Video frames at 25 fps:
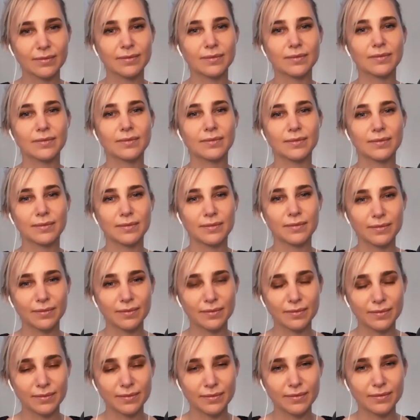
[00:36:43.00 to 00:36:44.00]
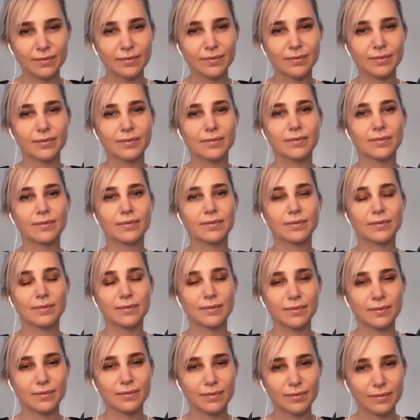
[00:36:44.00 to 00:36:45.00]

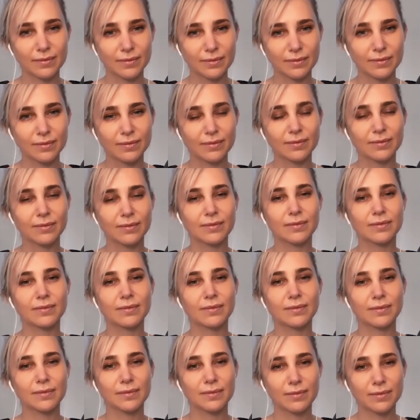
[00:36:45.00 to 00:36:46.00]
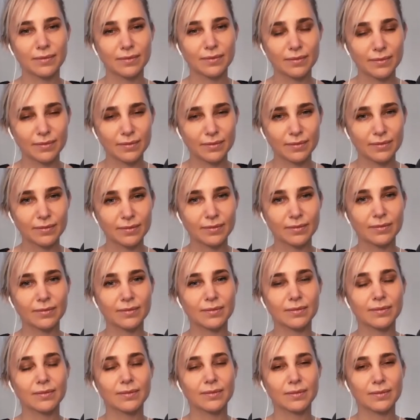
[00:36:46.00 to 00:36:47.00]

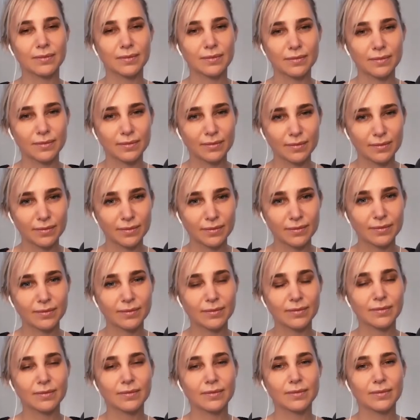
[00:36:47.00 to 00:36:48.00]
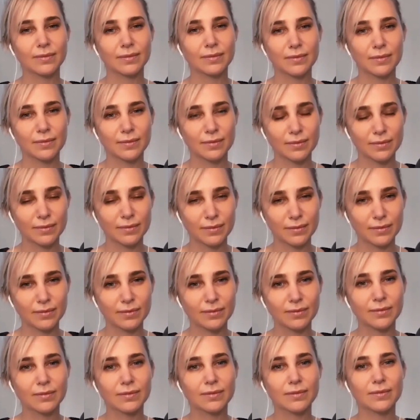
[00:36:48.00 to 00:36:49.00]

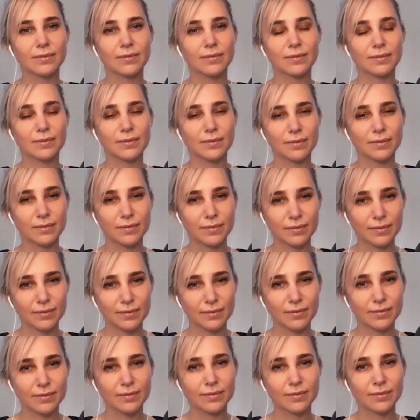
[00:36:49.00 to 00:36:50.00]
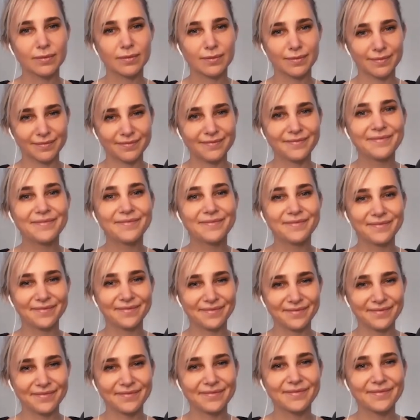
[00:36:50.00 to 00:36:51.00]
[no speech]